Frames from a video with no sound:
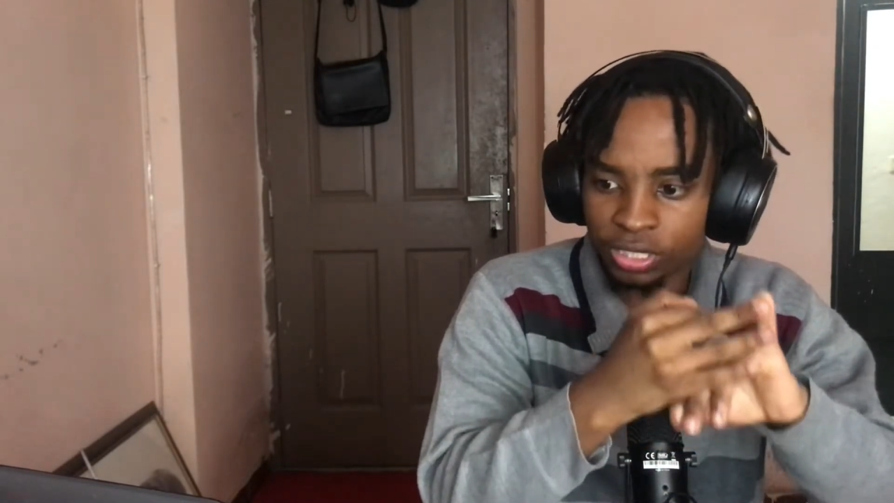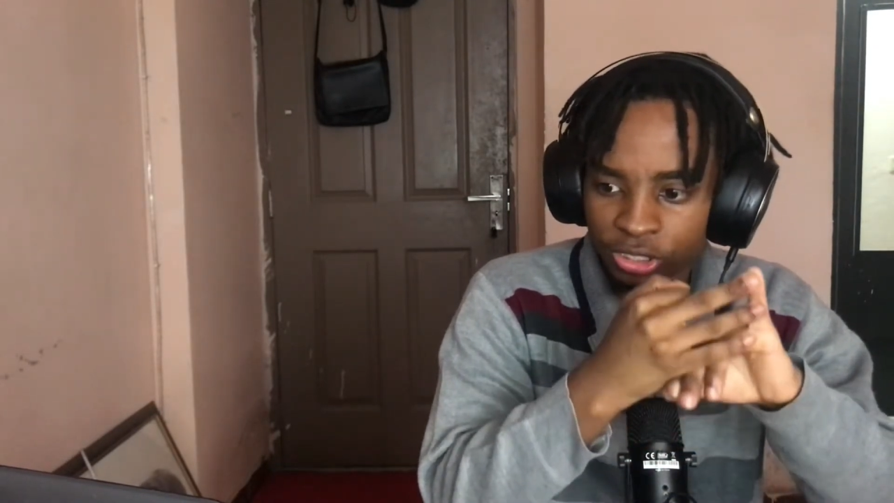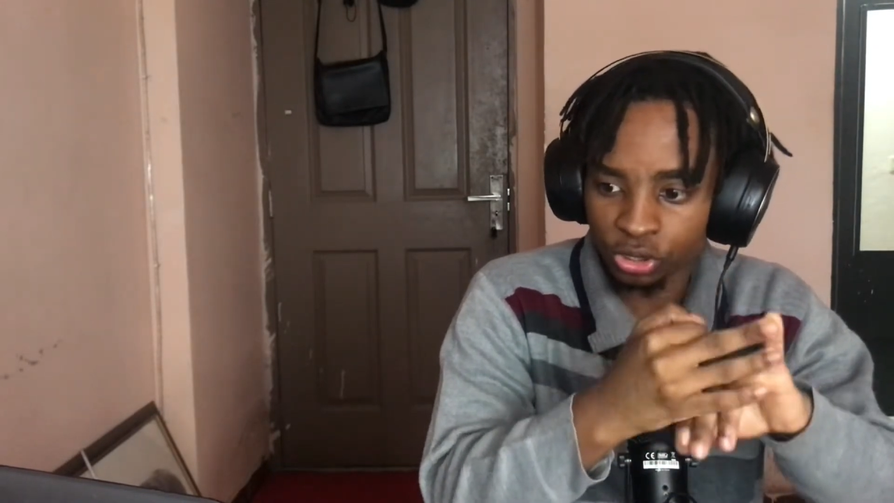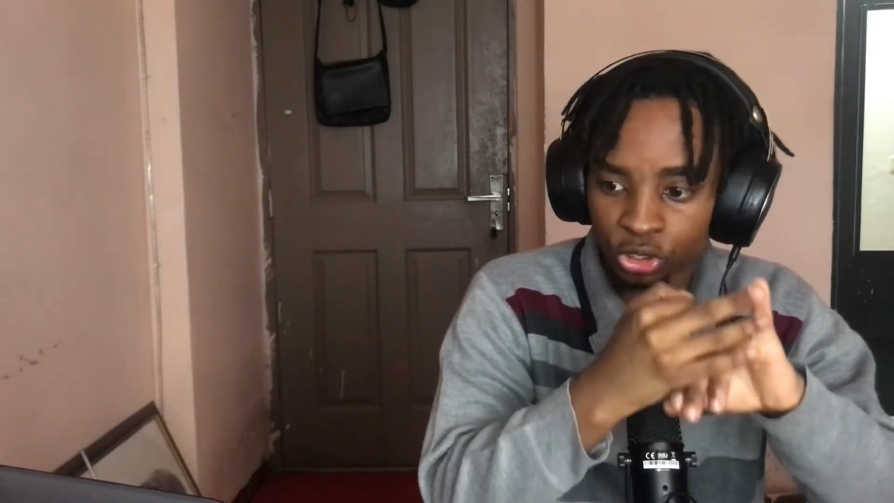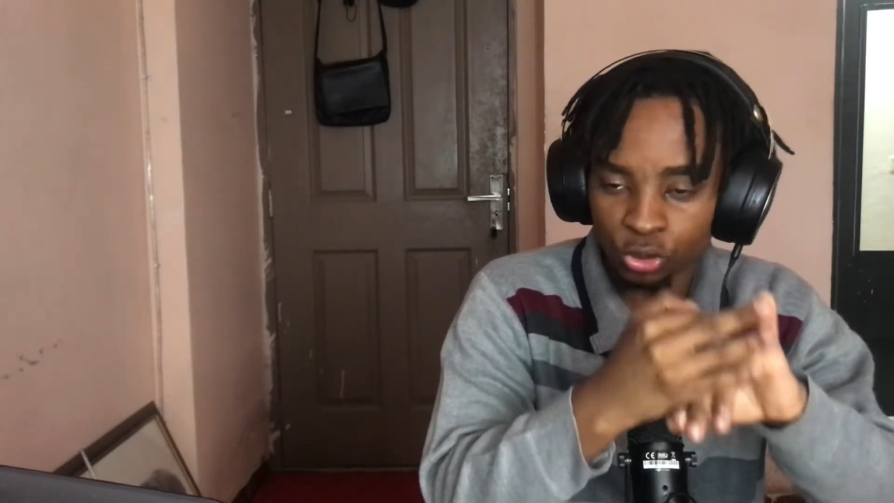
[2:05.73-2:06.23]

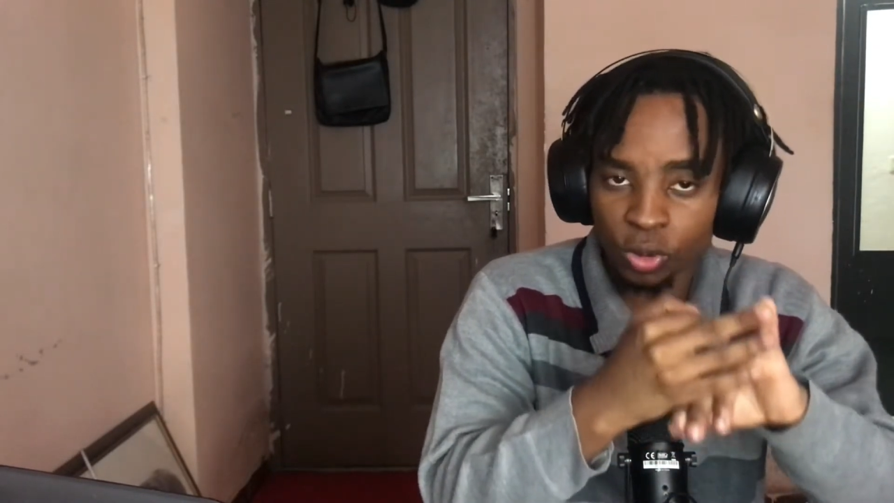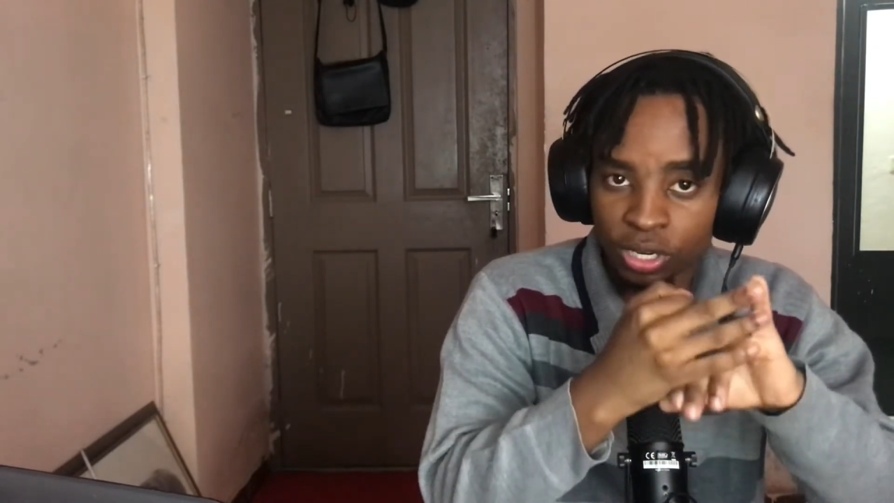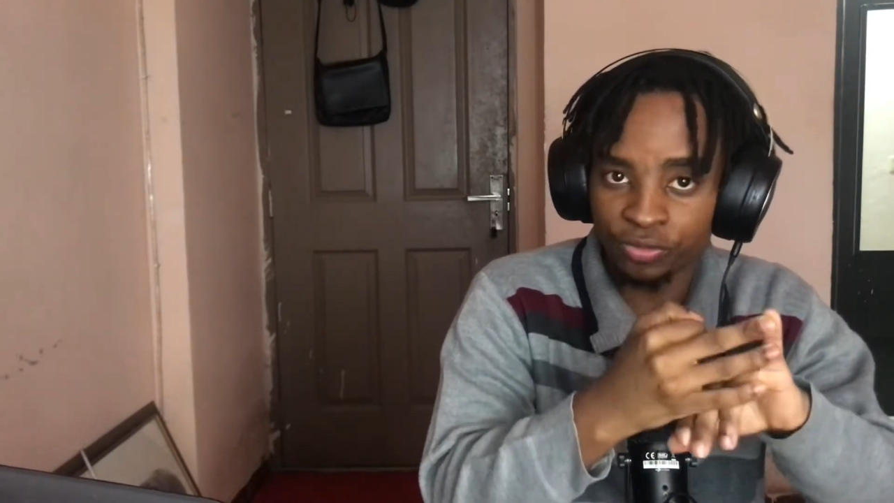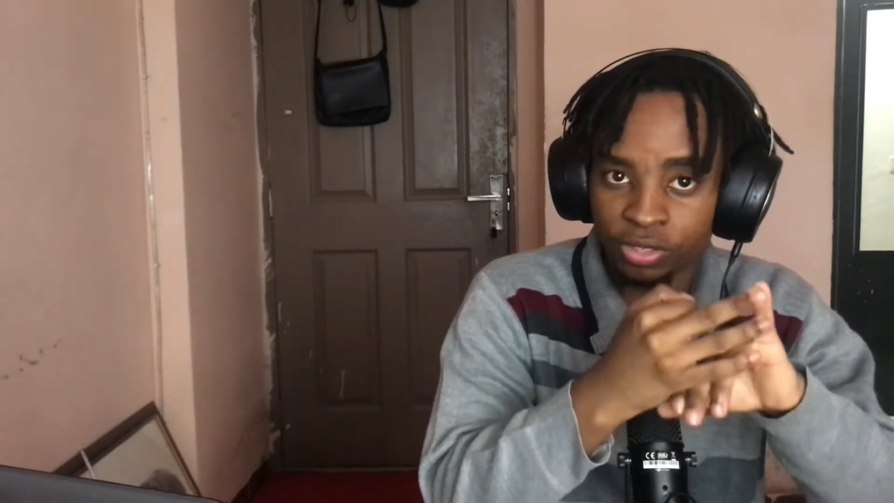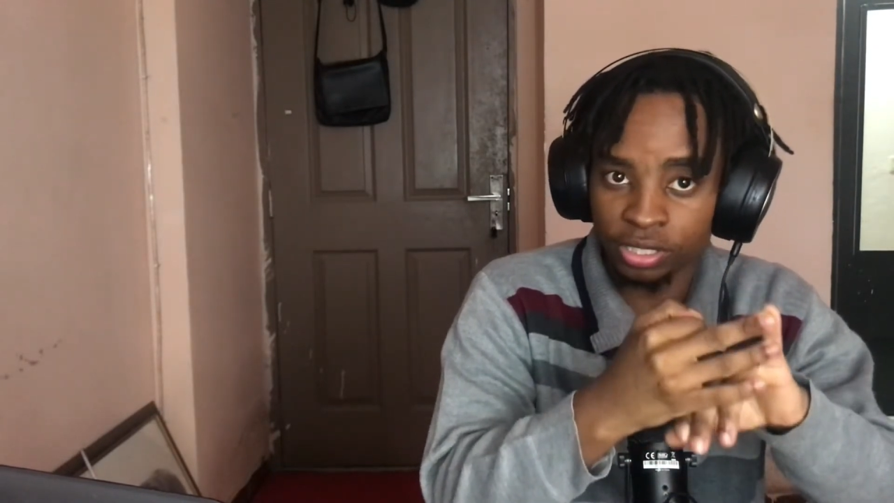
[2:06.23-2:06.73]
That's also one
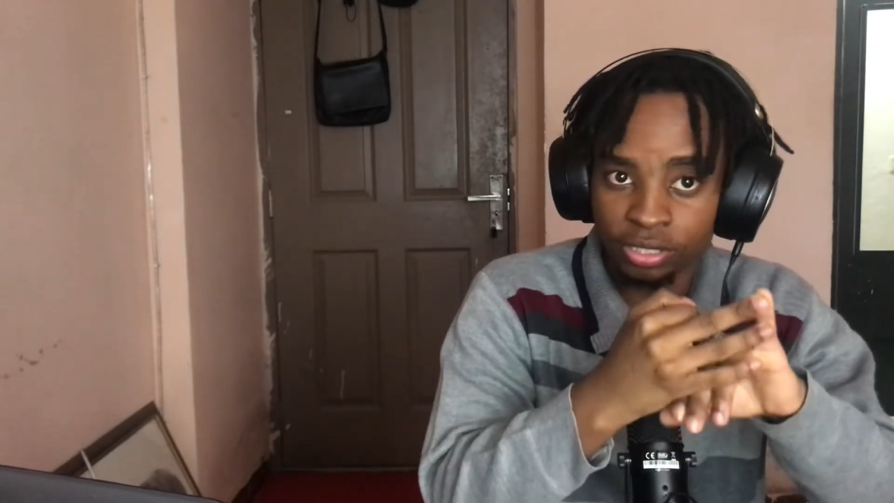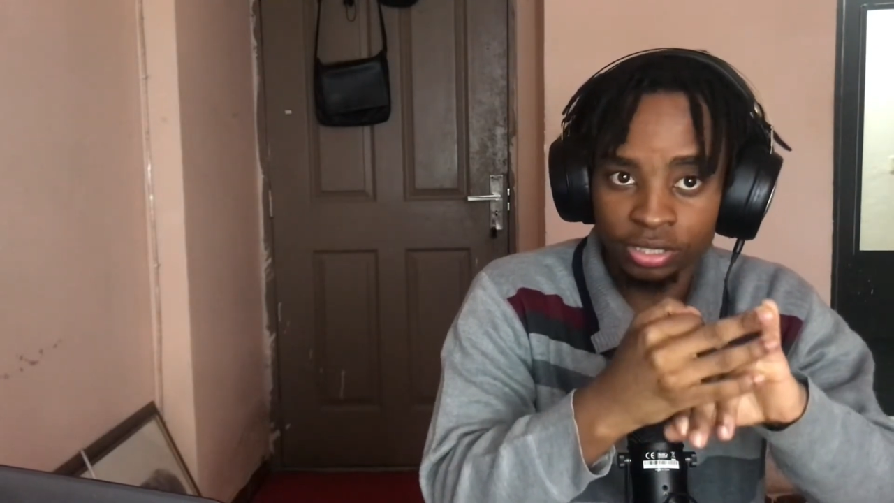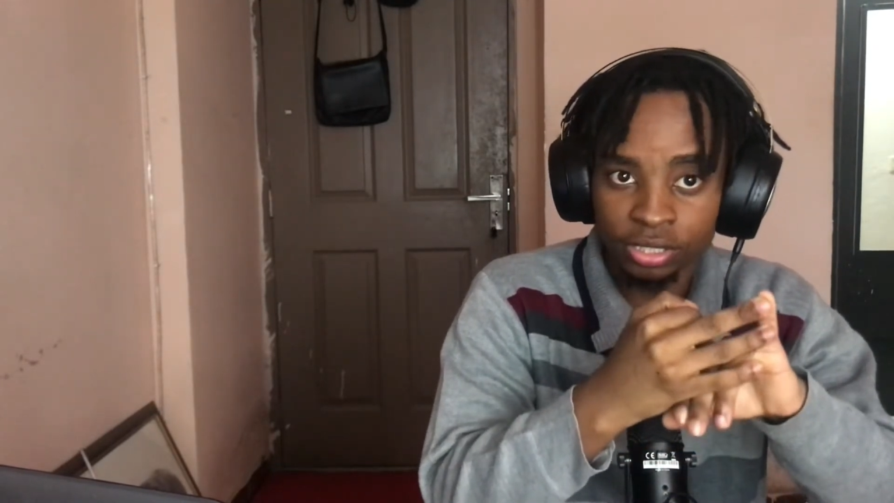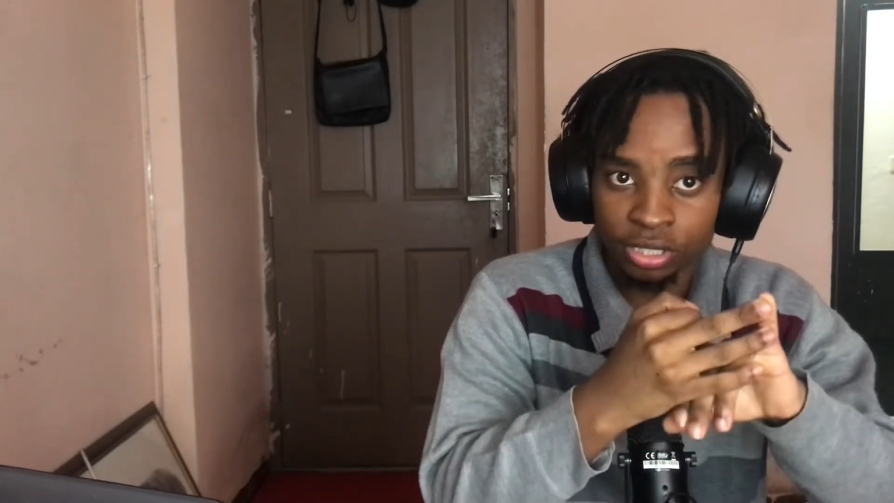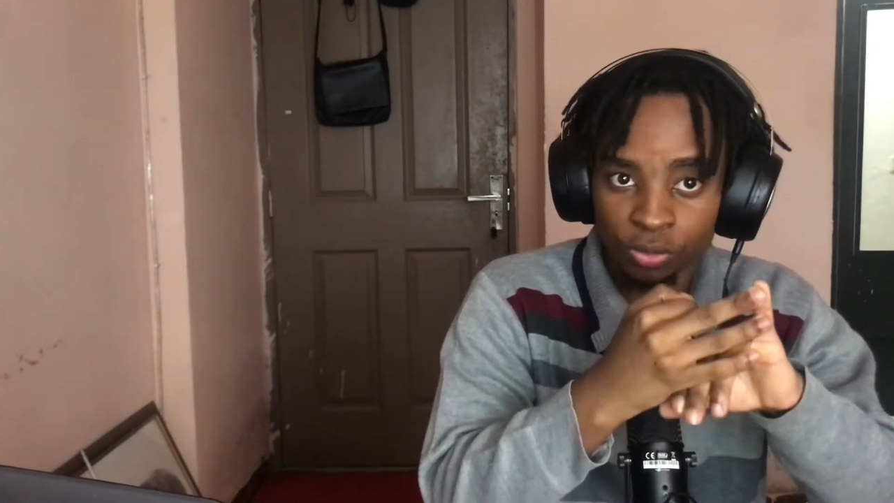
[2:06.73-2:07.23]

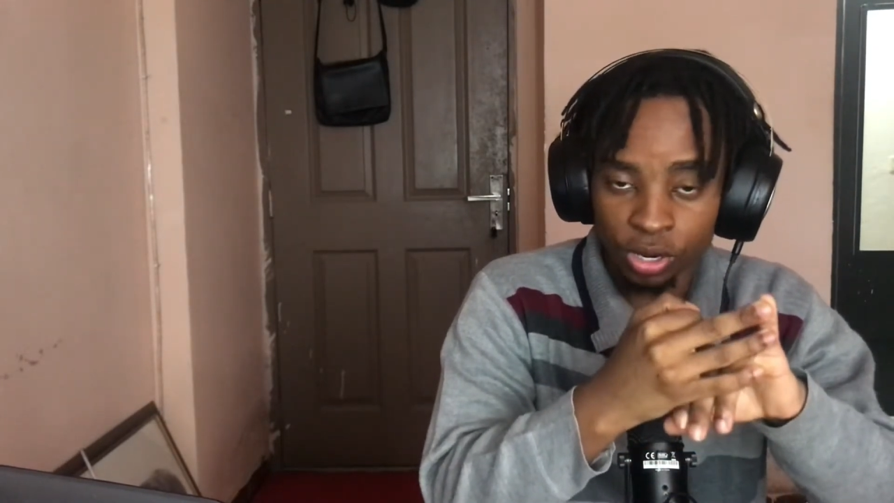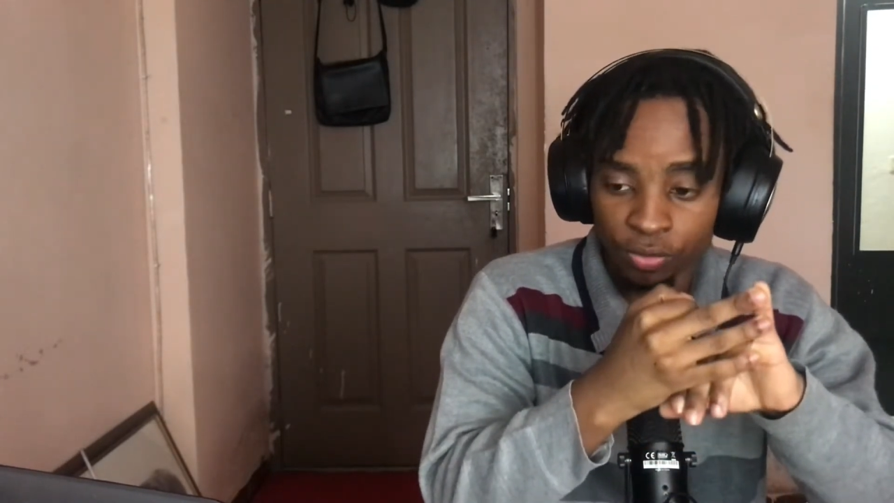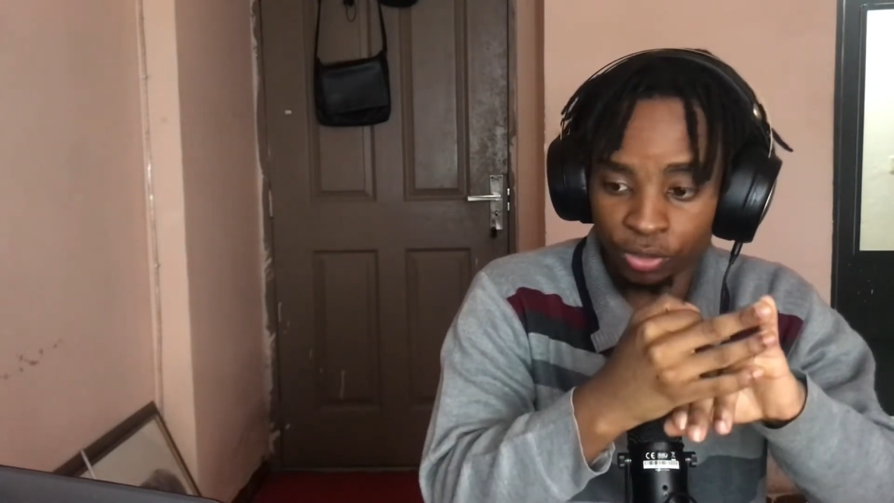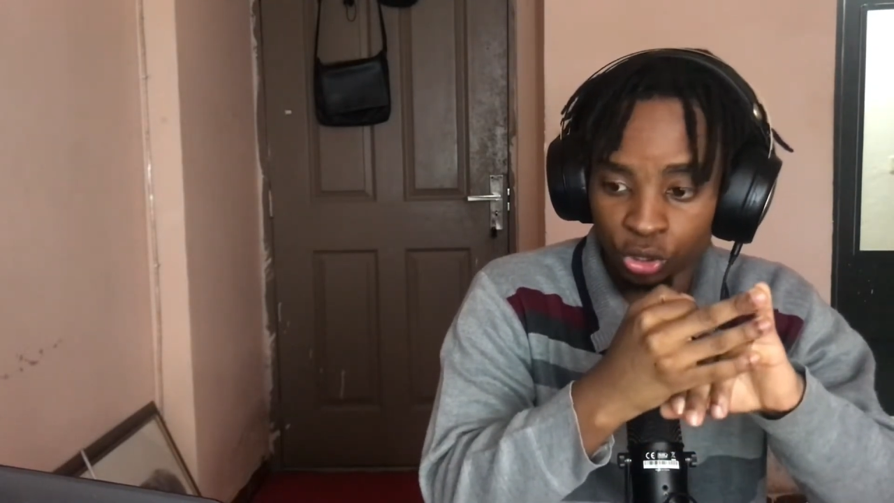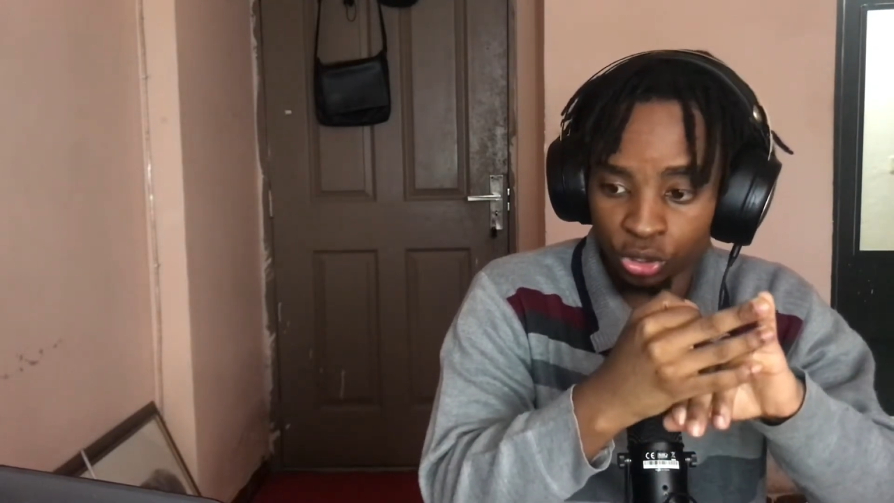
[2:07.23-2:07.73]

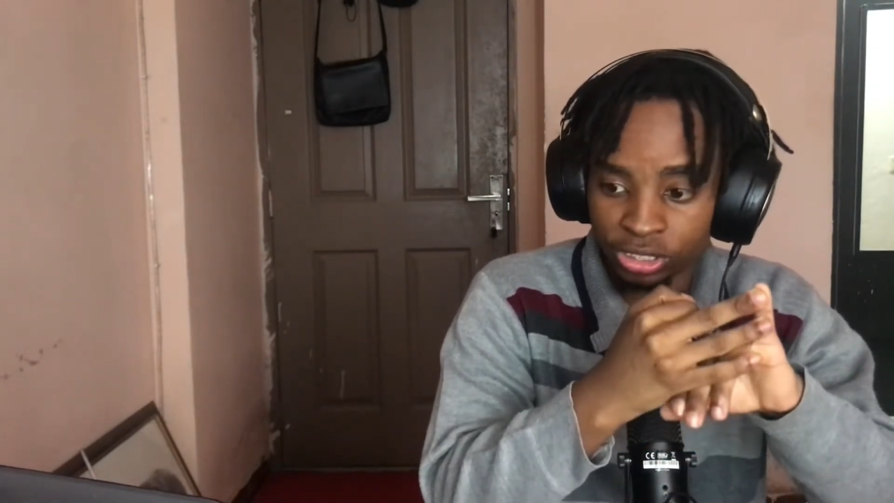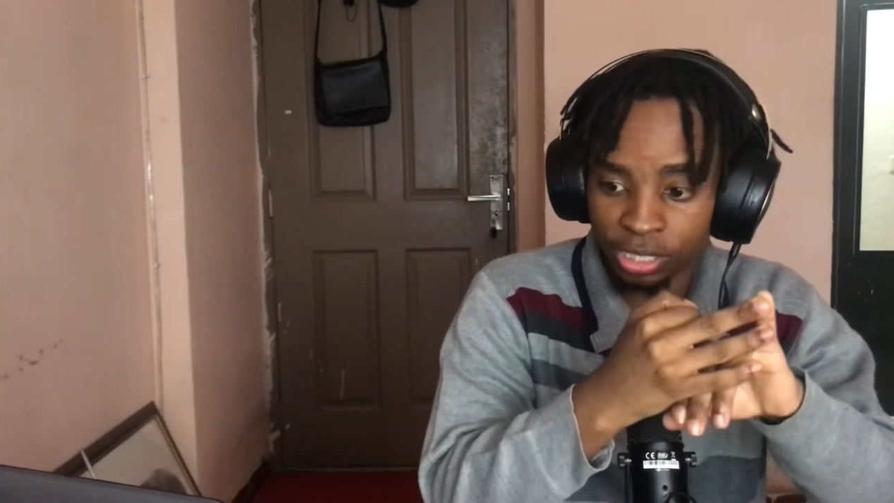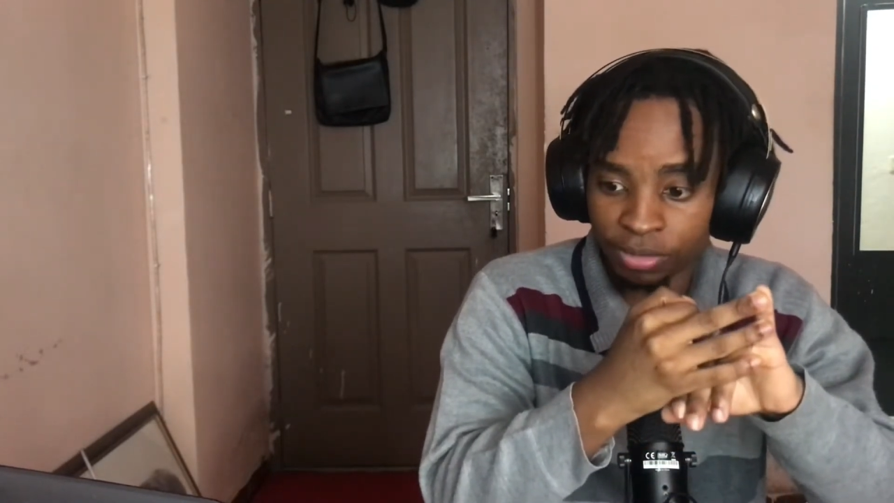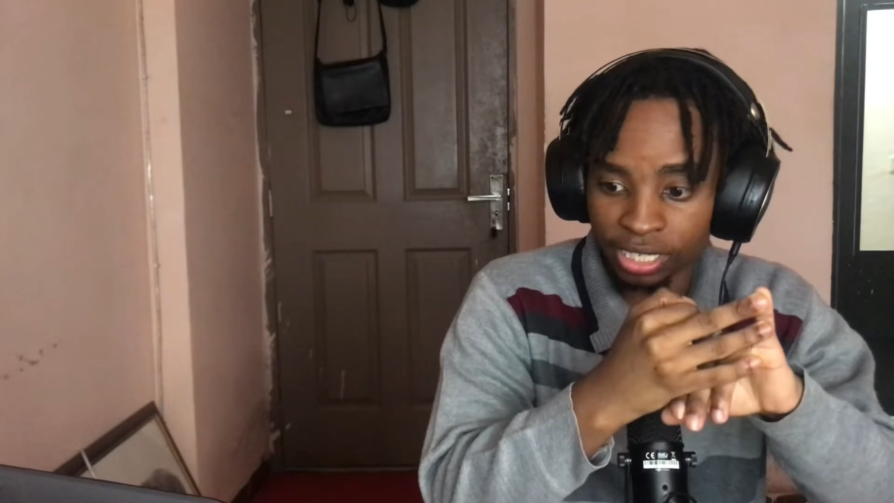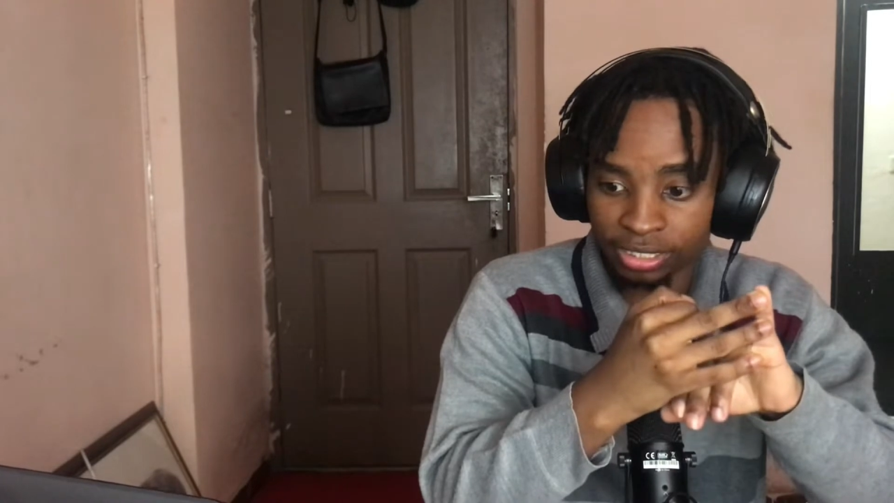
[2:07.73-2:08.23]
of a good team that